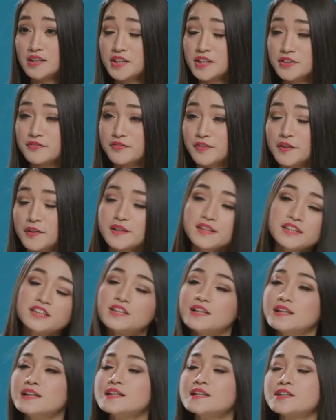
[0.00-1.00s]
and click the
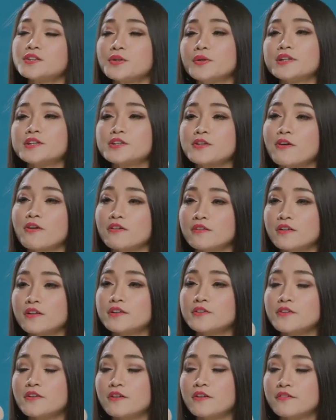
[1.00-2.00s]
bell icon to
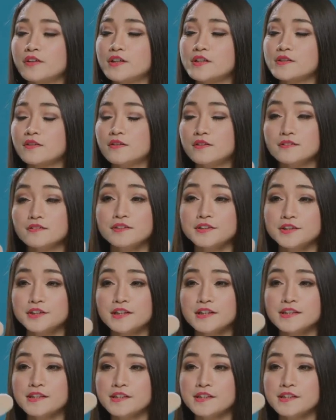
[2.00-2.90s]
never miss an update.